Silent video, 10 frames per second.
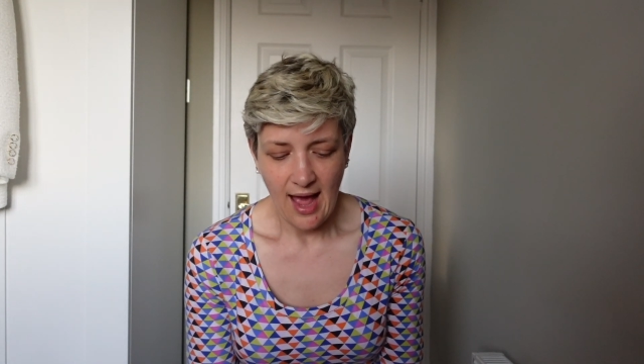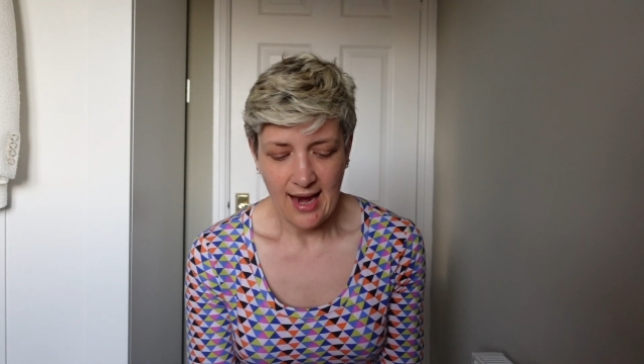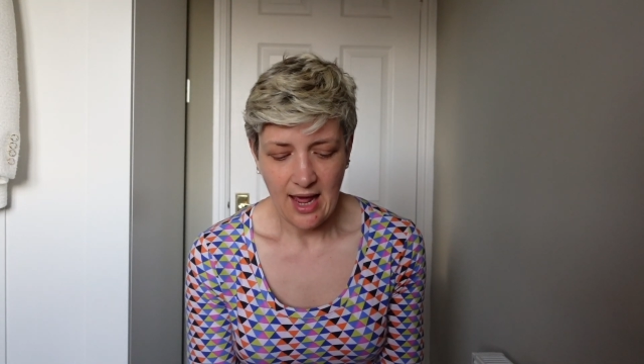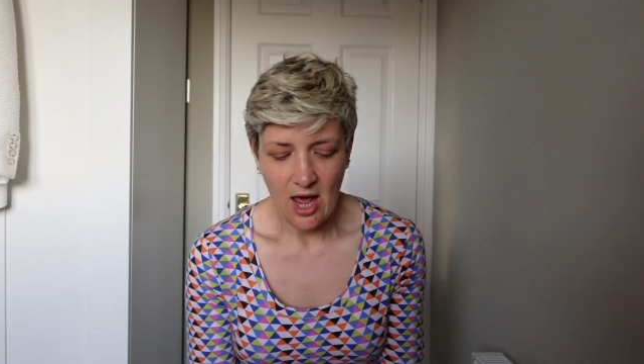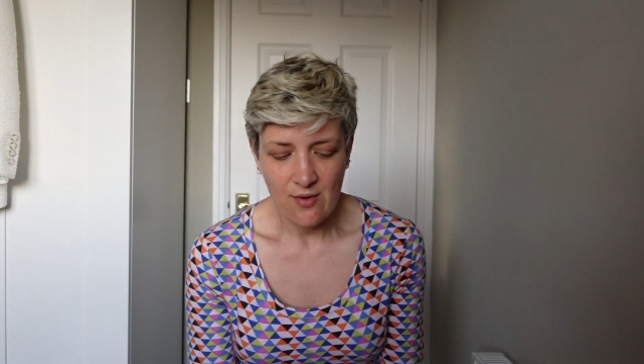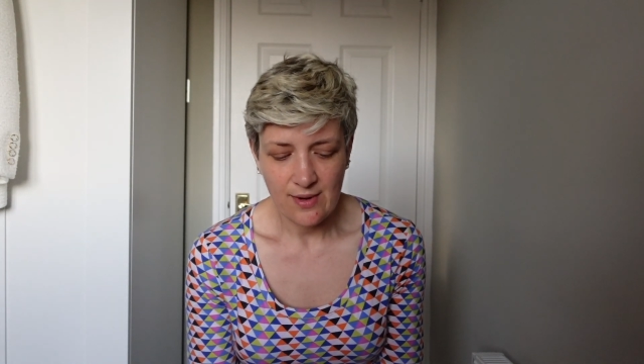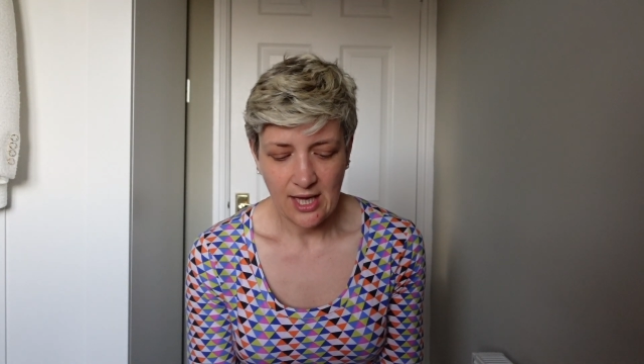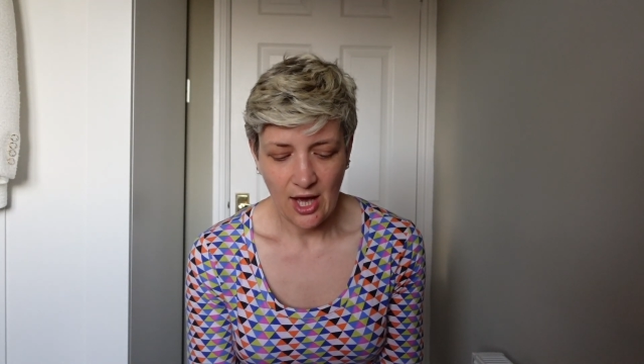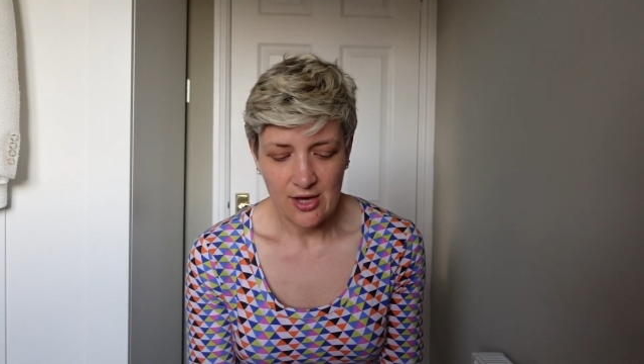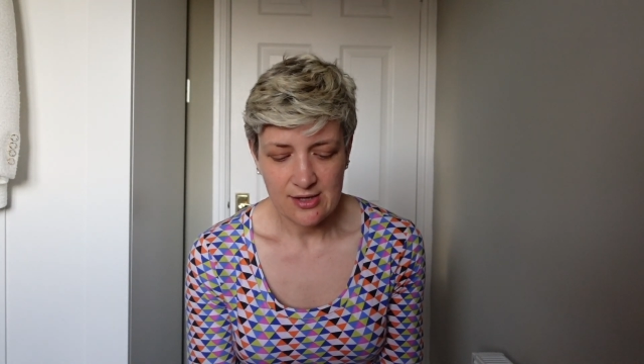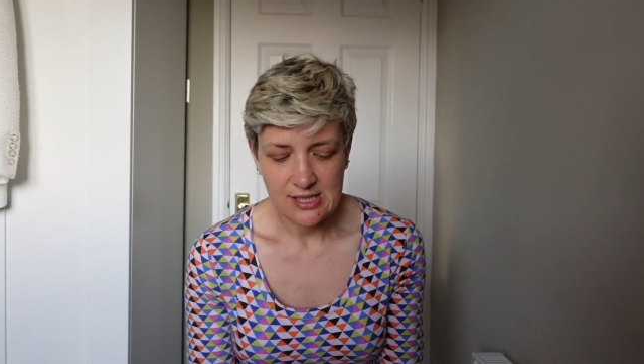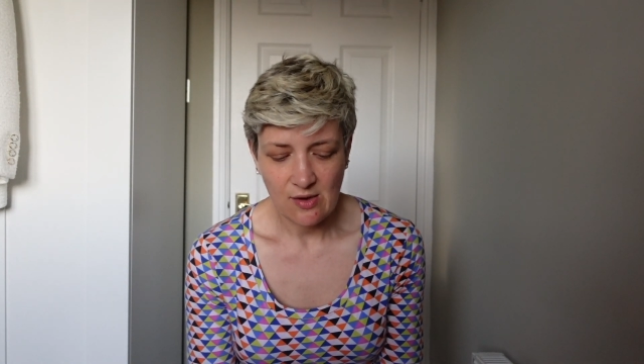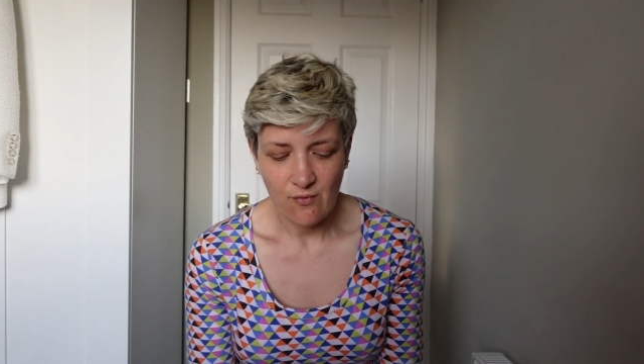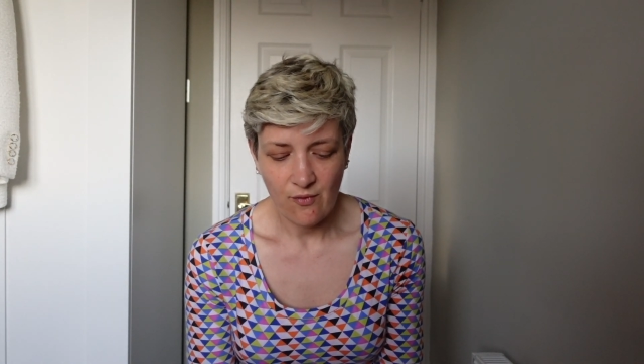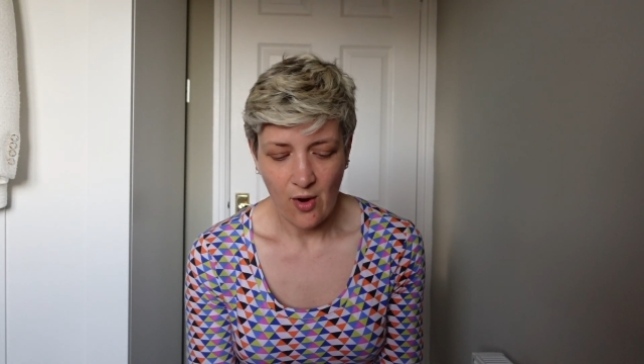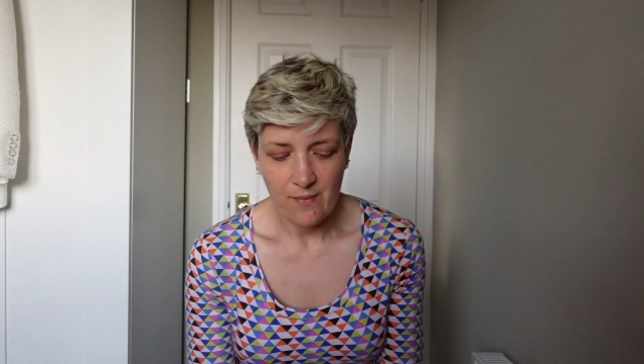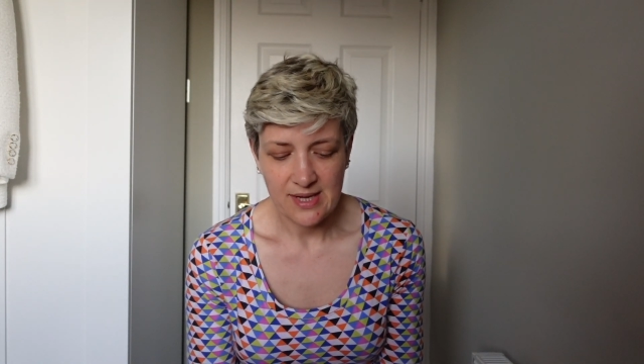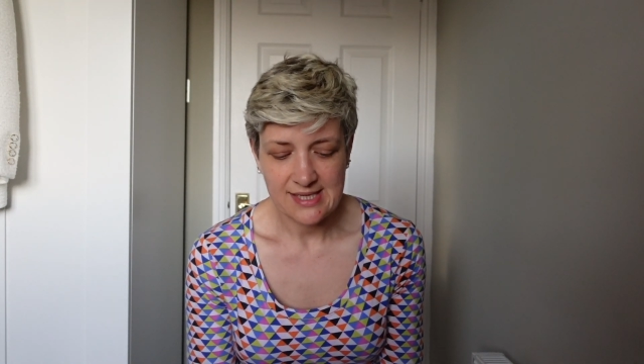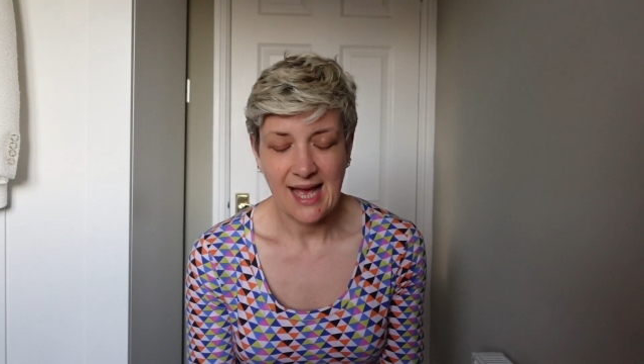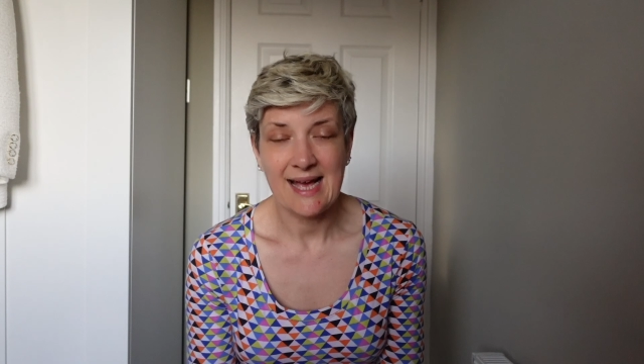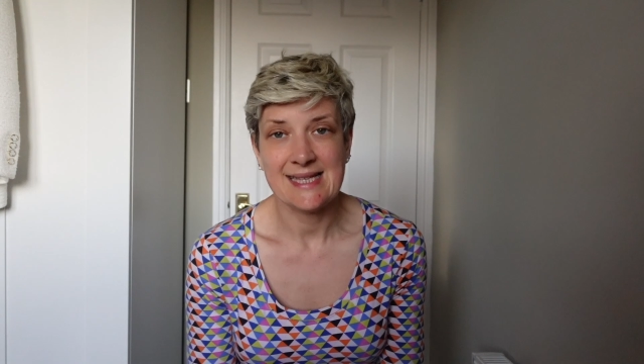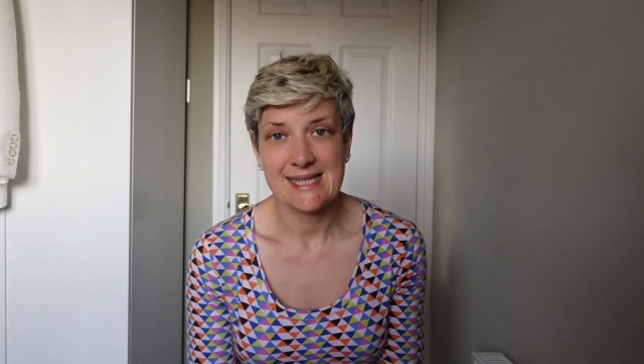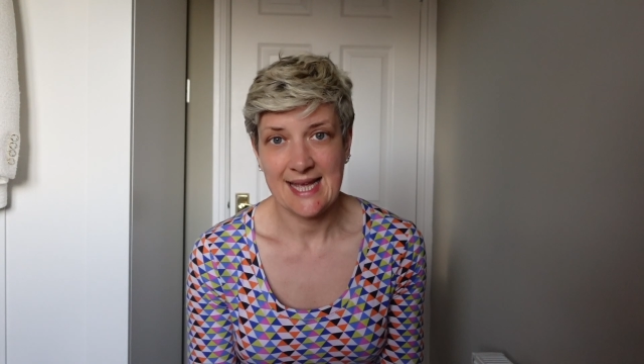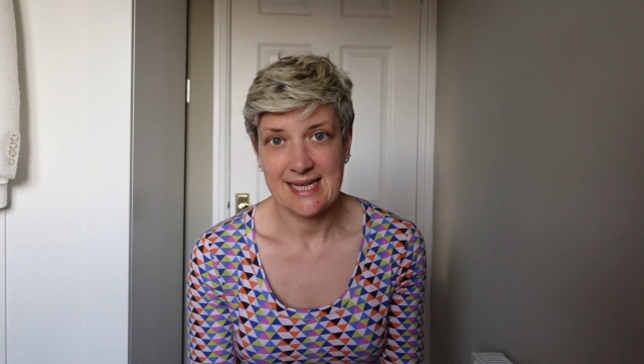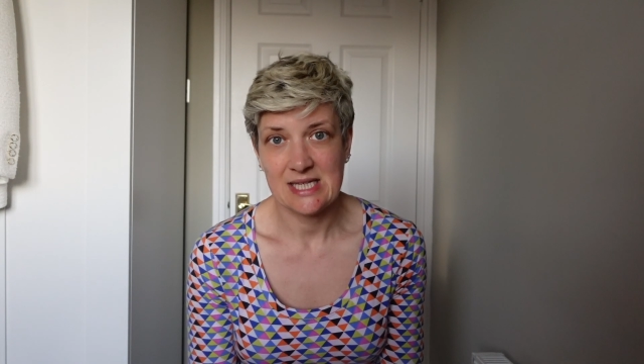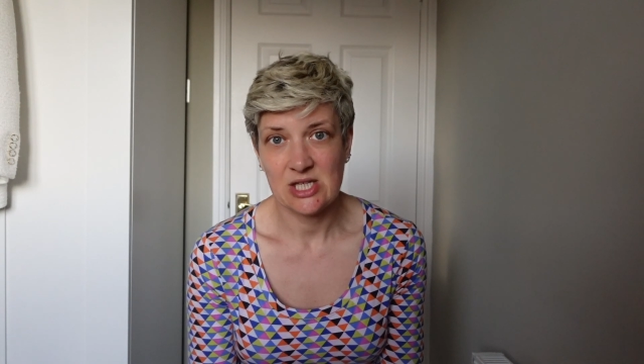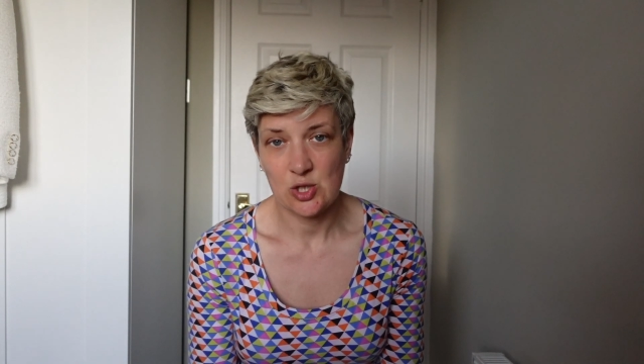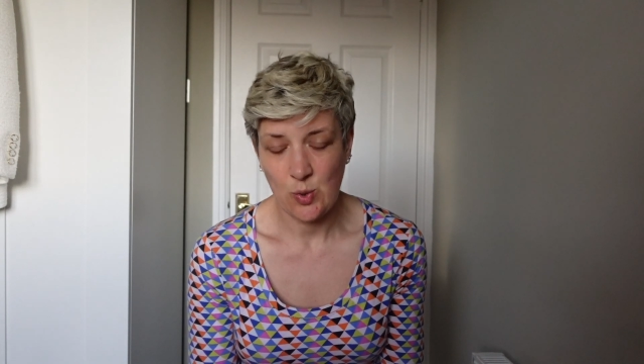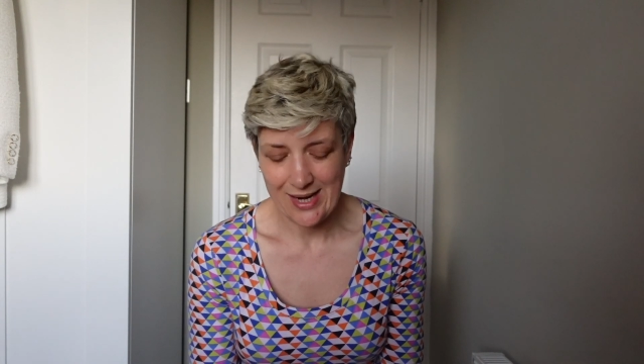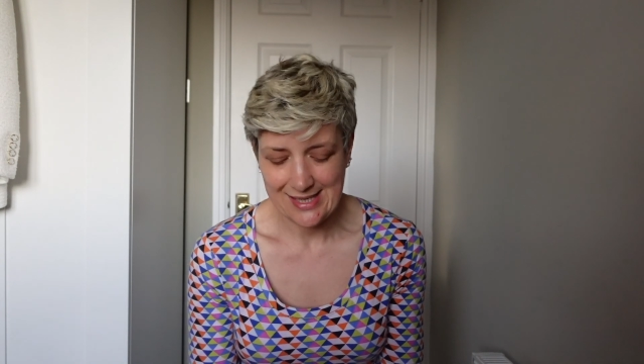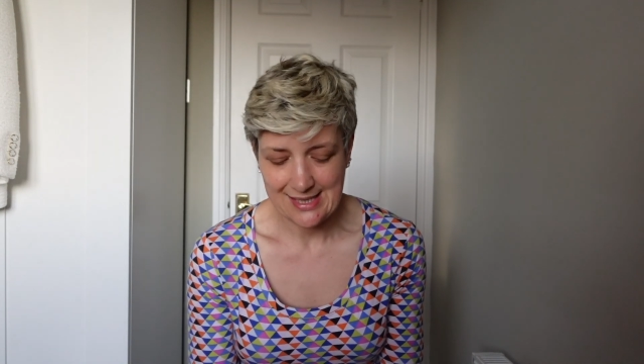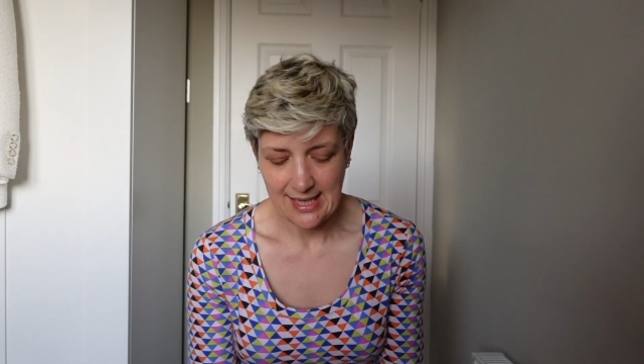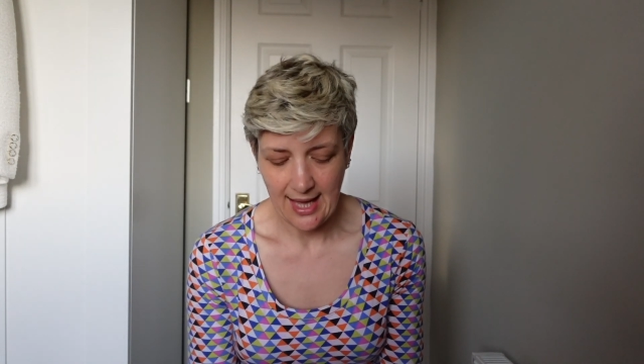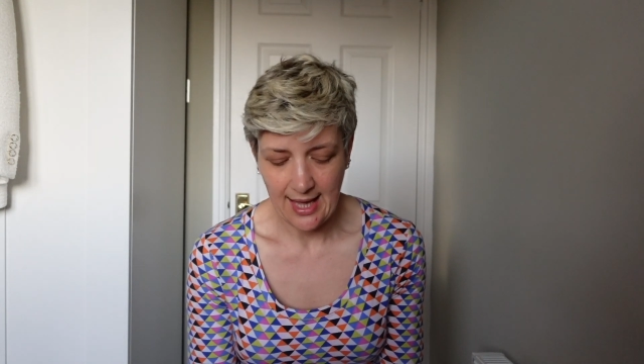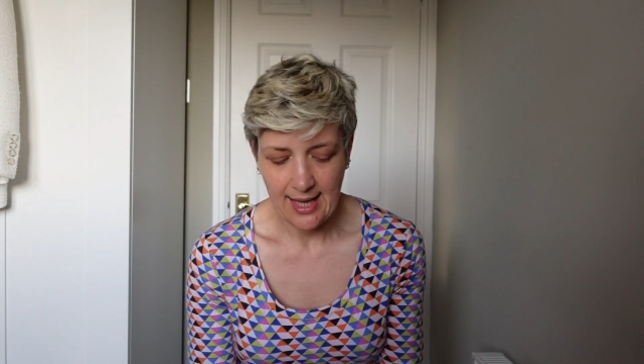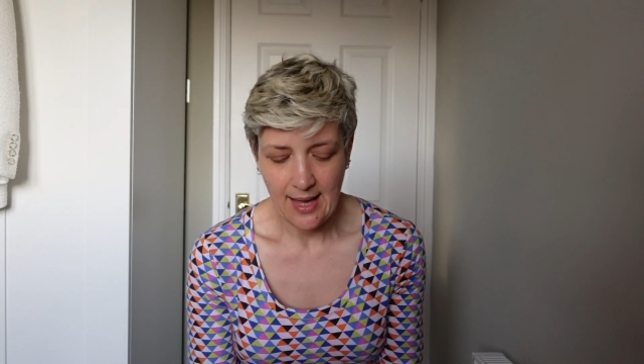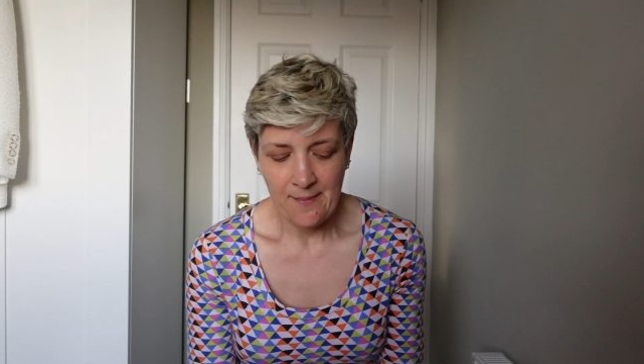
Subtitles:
and it only goes from a size 6 to 20,